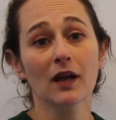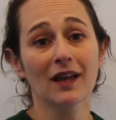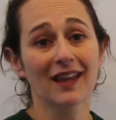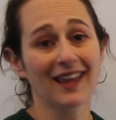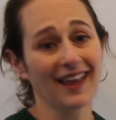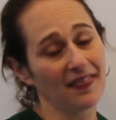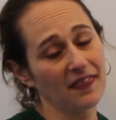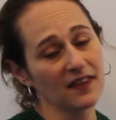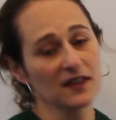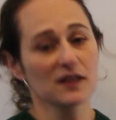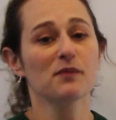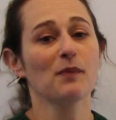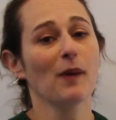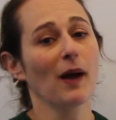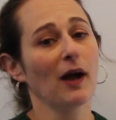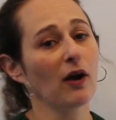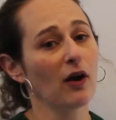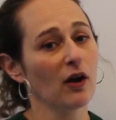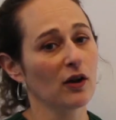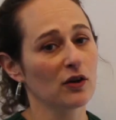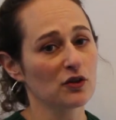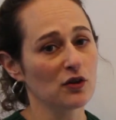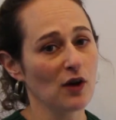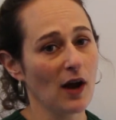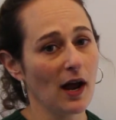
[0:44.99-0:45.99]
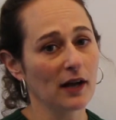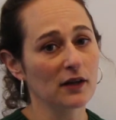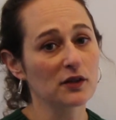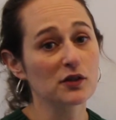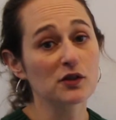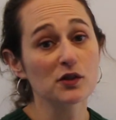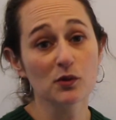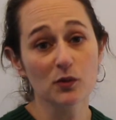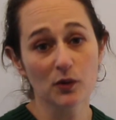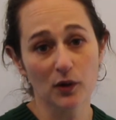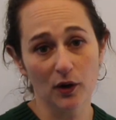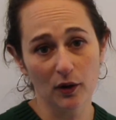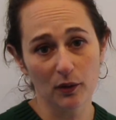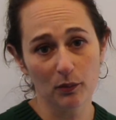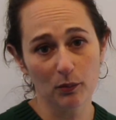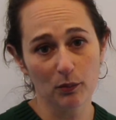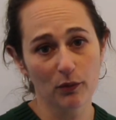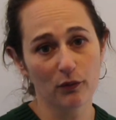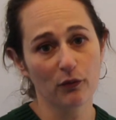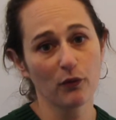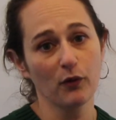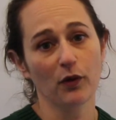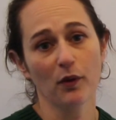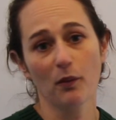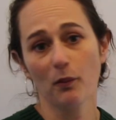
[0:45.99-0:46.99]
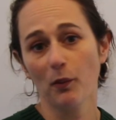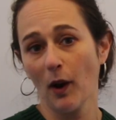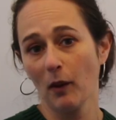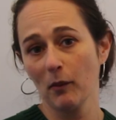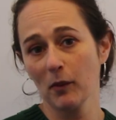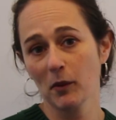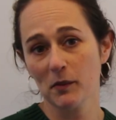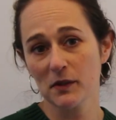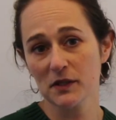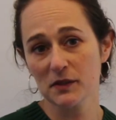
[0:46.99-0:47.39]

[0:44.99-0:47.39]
get things back on track sooner before the problem